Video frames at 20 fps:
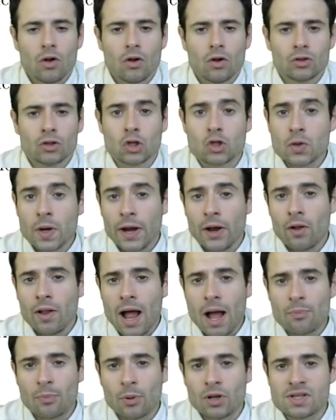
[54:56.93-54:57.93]
The trial
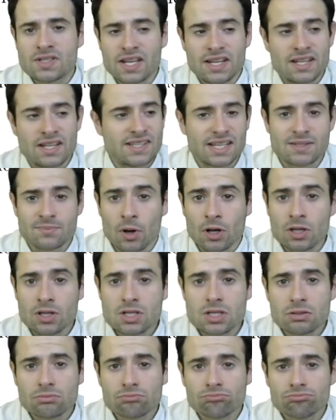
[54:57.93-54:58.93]
happens in 6
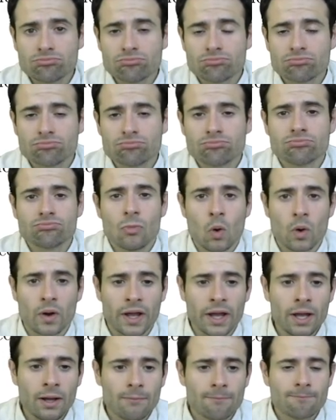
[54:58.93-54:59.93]
months.
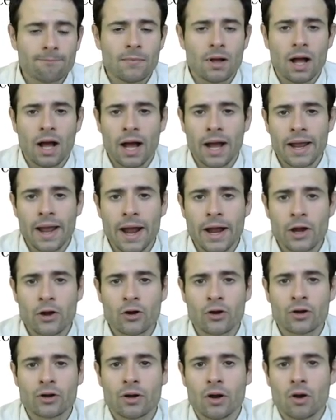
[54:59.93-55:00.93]
Okay, I
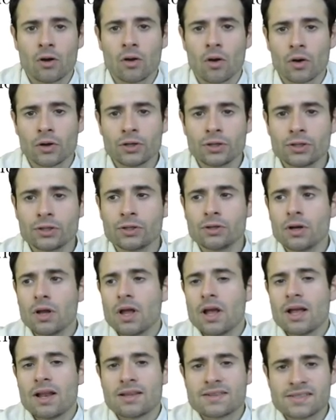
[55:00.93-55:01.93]
hire a lawyer,
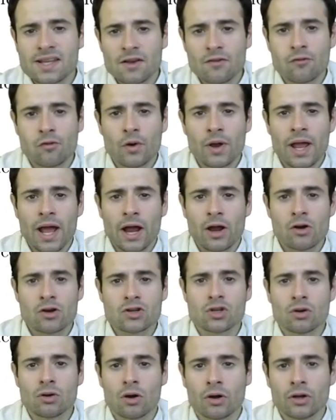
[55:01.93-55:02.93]
Safeway
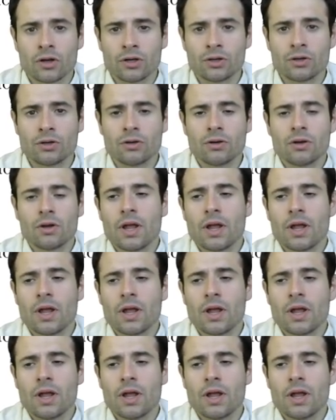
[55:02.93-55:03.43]
hires a lawyer,